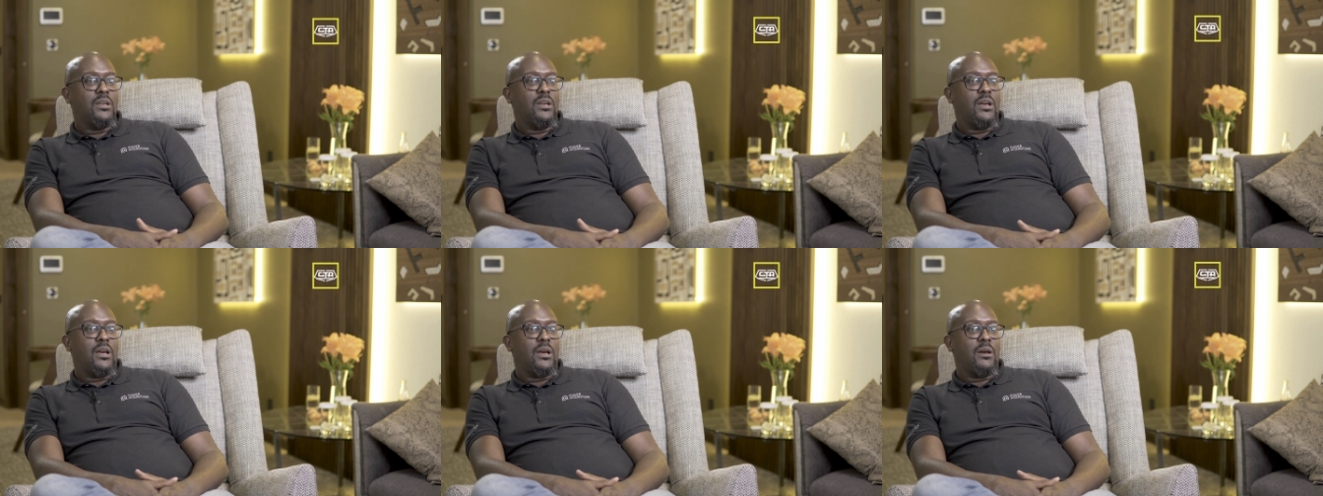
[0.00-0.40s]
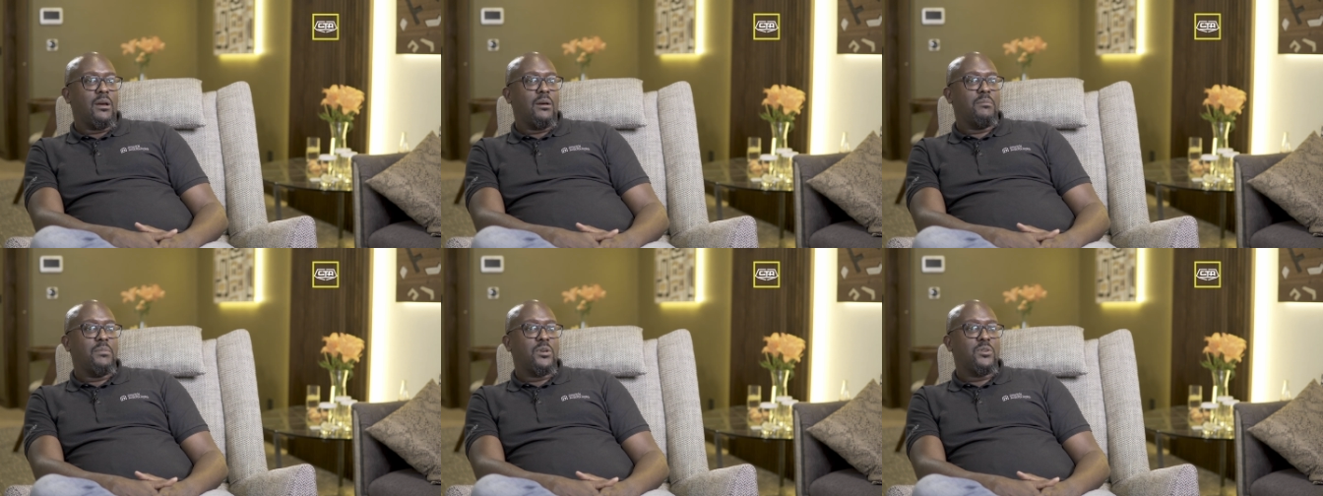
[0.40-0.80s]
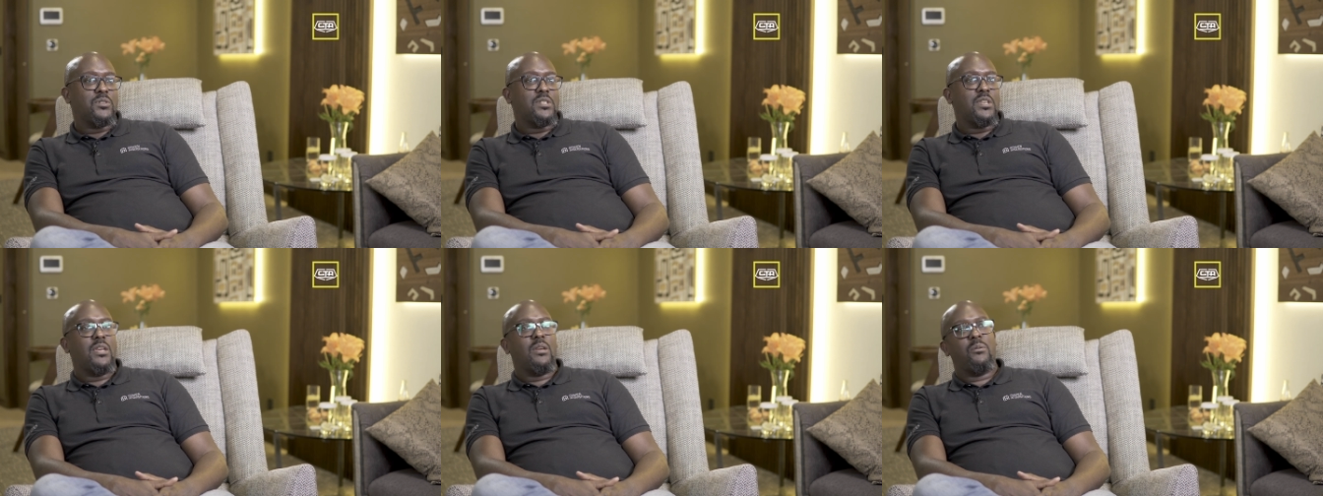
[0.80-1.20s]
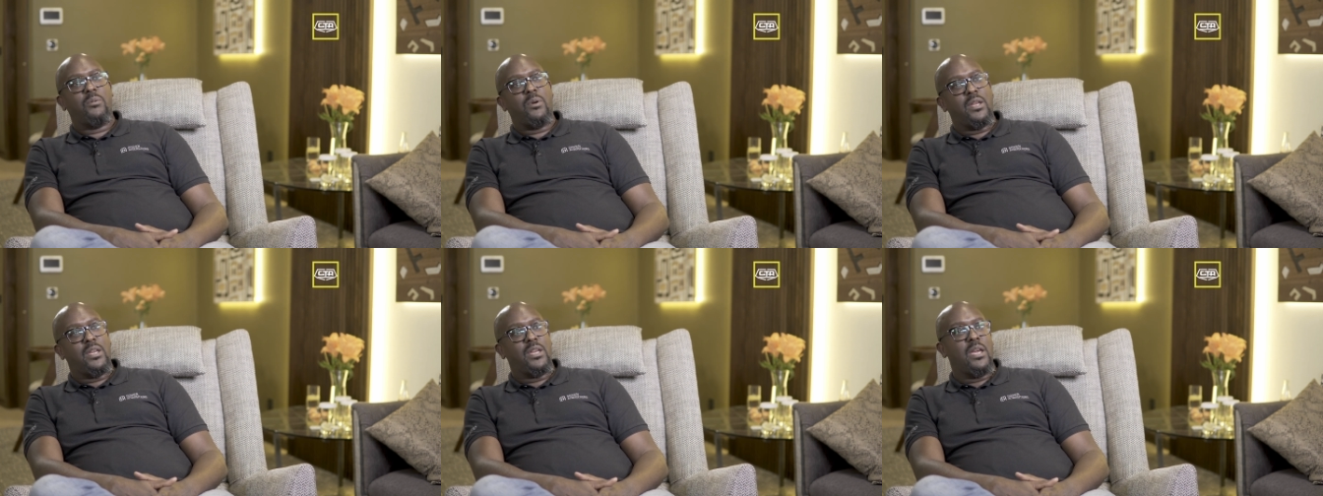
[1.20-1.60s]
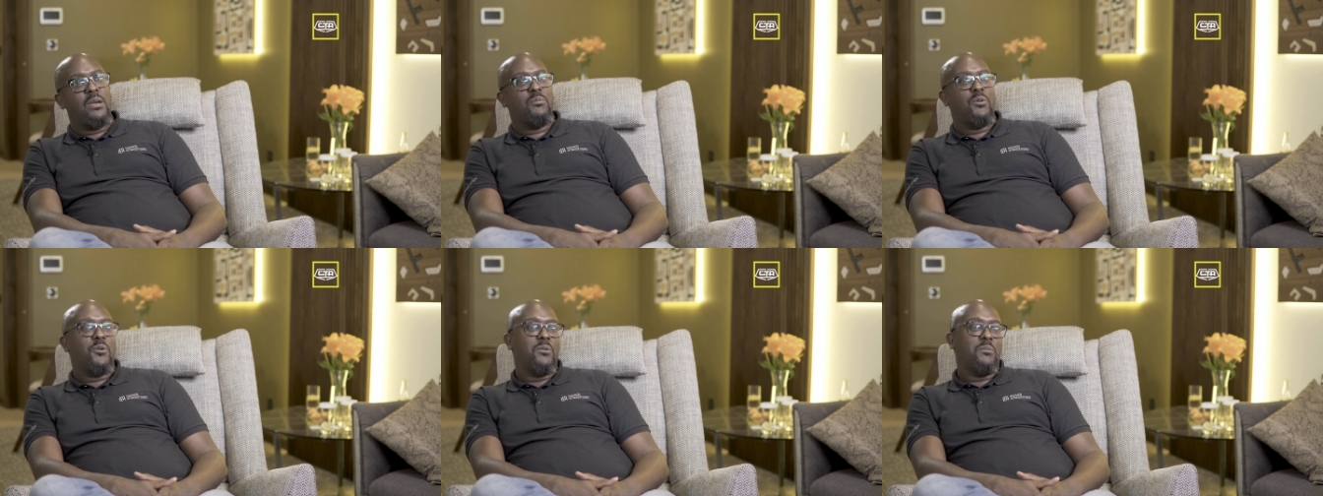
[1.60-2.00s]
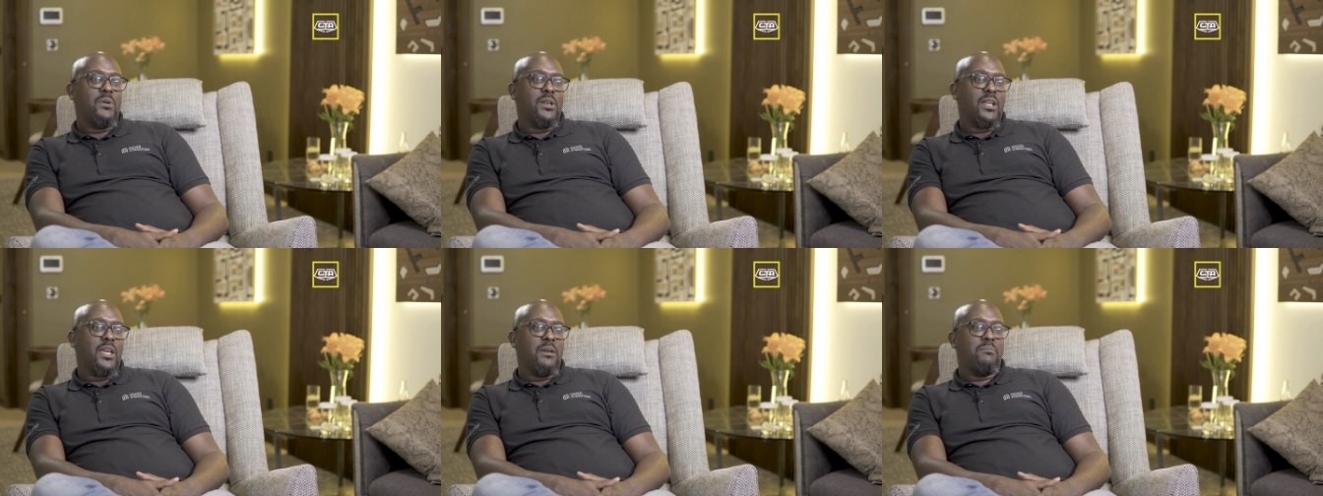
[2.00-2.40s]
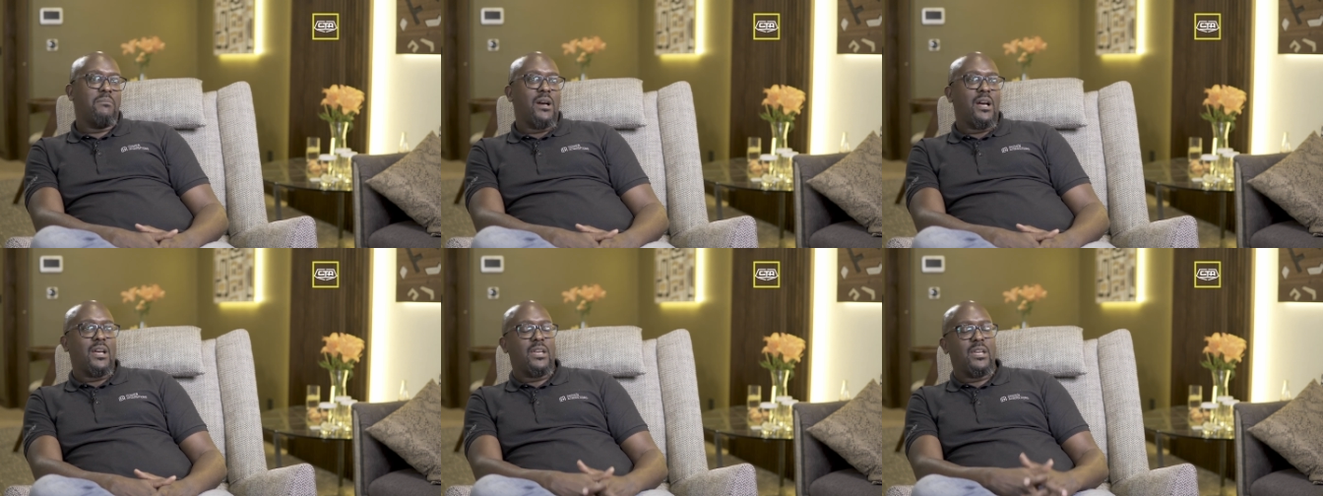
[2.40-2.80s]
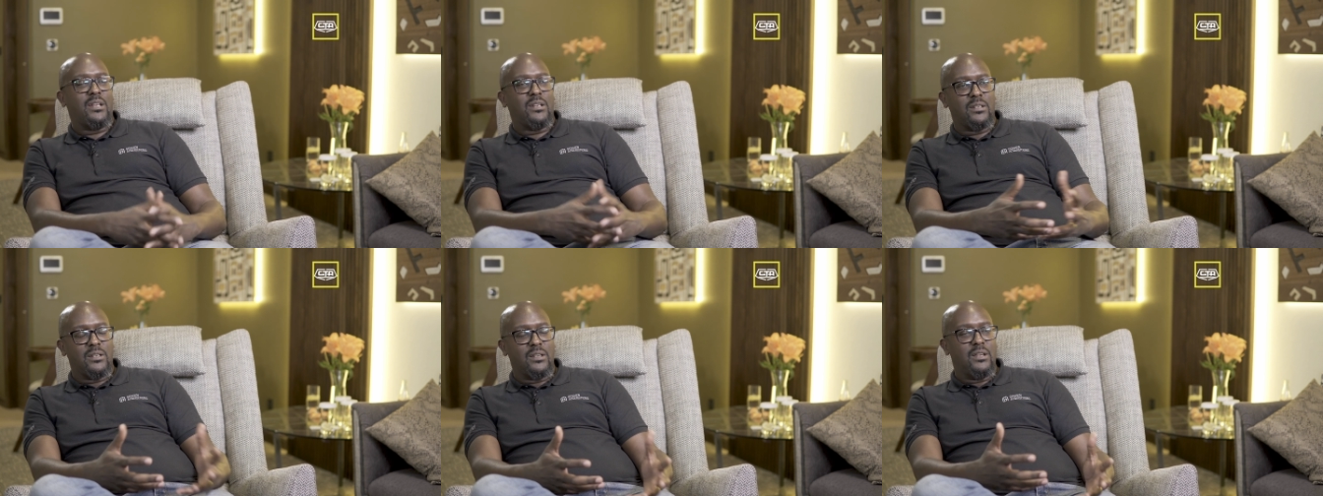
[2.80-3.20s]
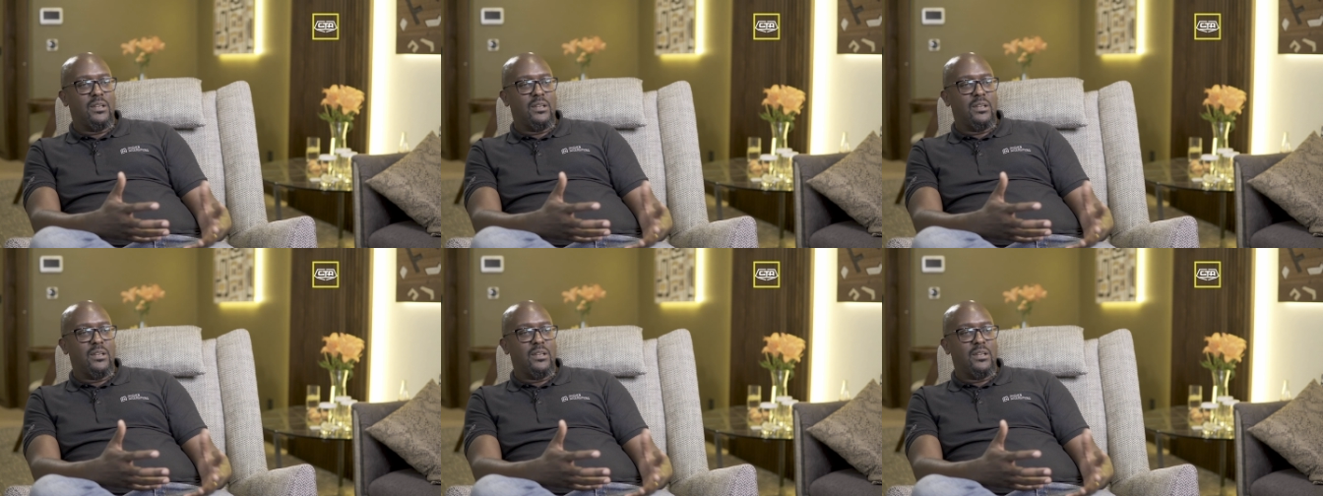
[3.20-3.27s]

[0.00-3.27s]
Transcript: Uh, because he he came home and came back and